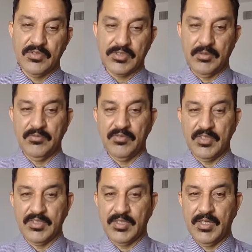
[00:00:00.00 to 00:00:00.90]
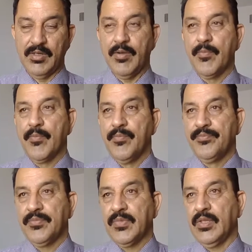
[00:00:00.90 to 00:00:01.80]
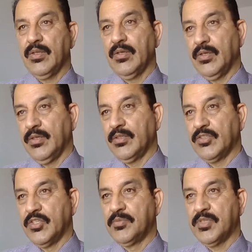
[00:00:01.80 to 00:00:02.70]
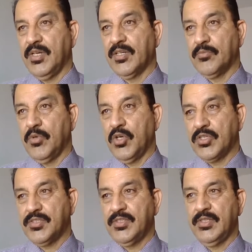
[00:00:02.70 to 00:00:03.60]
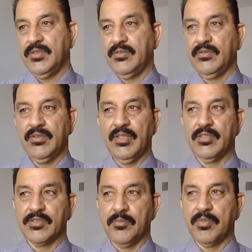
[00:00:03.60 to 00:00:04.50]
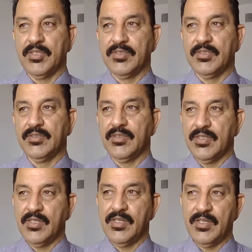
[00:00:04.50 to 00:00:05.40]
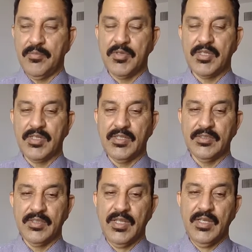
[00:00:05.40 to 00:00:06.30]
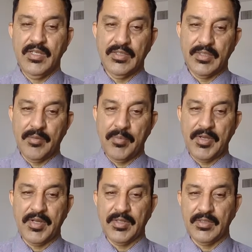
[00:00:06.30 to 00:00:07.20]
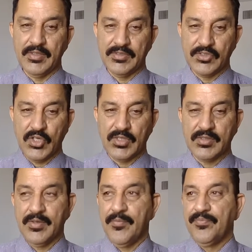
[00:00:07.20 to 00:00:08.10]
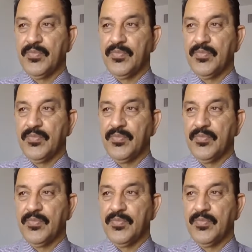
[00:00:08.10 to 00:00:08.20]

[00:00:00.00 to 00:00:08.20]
Some when the ships are barged in some places, immediately the painting is start,